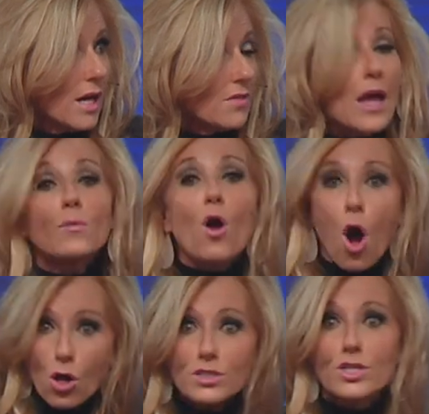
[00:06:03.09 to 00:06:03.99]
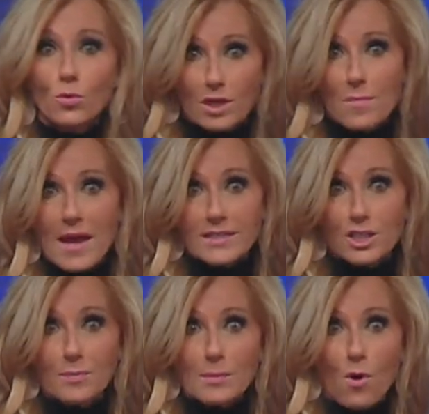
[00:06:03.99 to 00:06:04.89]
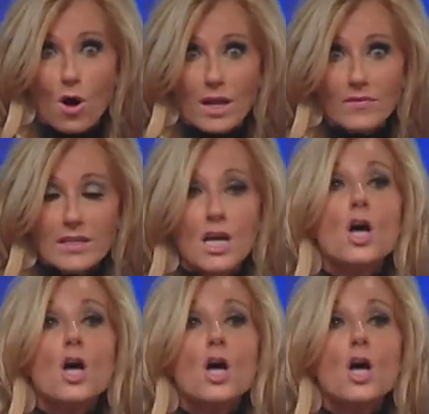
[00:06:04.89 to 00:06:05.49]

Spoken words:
they were also commanded to be part of it.